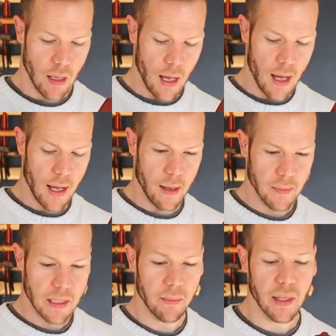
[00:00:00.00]

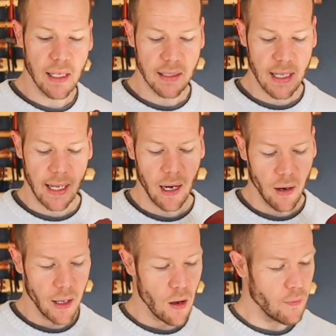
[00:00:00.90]
Some things that
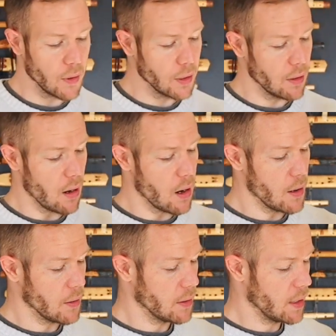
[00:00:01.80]
carry over
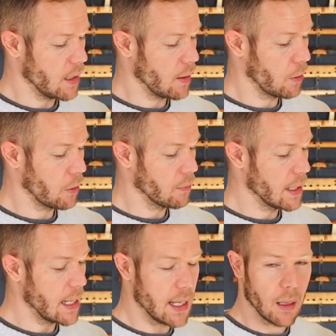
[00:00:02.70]
are the
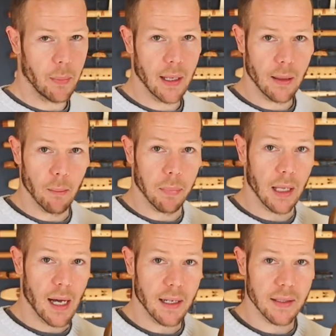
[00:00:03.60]
three independent
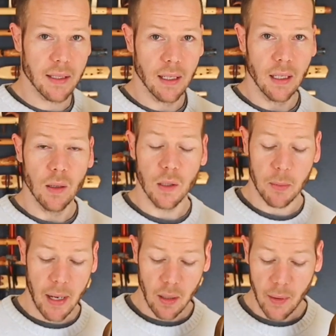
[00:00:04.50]
blocks, which,
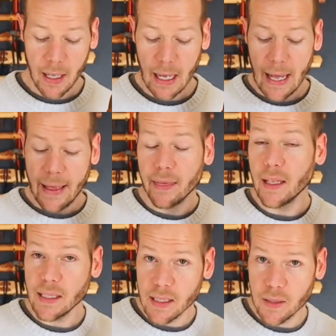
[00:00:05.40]
by the way,
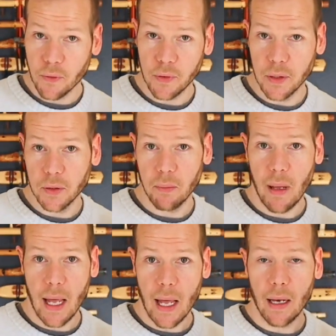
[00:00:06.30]
this is a flute
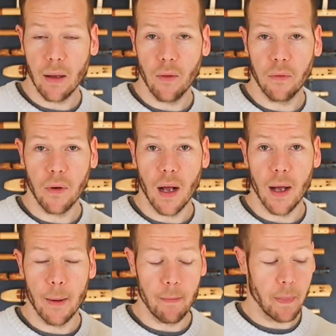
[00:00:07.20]
made
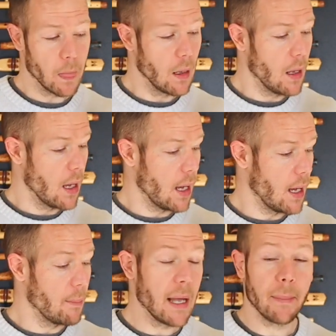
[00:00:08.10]

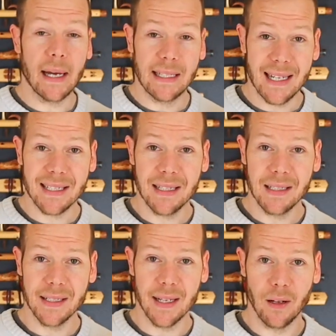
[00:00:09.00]
by Dustin
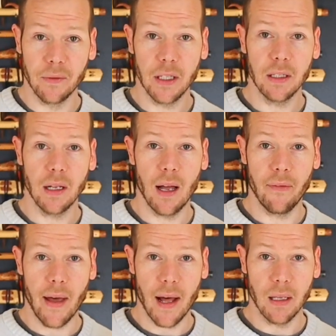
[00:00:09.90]
Selva of
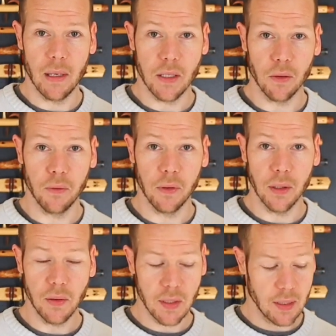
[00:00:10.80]
Elemental
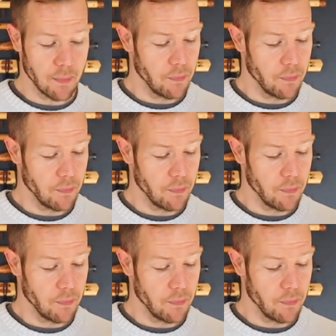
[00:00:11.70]
Flutes.